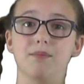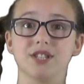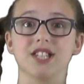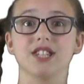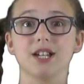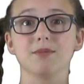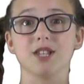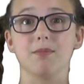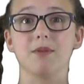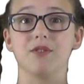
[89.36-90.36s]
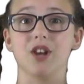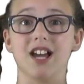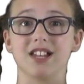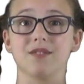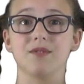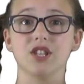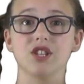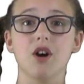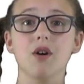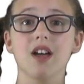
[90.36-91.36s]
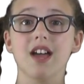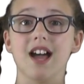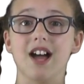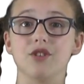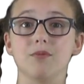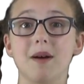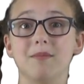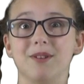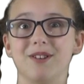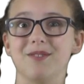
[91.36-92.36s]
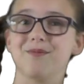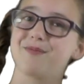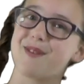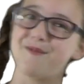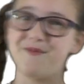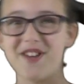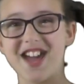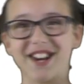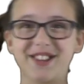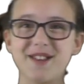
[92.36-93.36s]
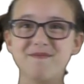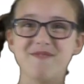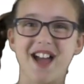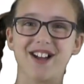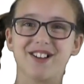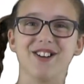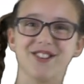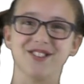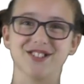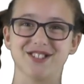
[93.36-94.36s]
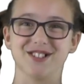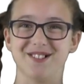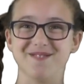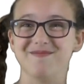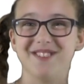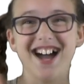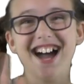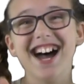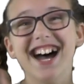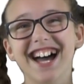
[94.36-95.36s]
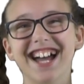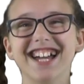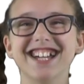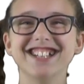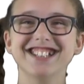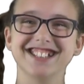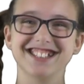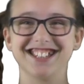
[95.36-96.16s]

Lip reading: put a thumbs up if you like the video, and remember, verde, bianco, rosso. Bye.